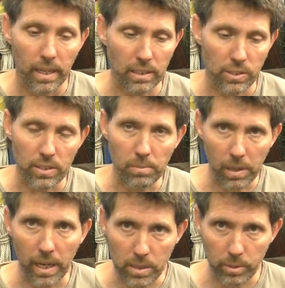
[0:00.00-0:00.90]
It's just a
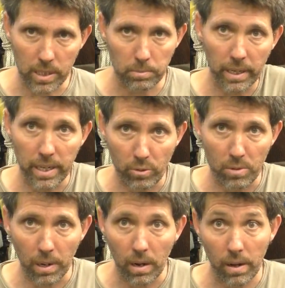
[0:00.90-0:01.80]
place where there's plenty of
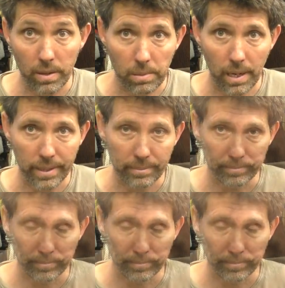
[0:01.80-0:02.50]
room behind the plate.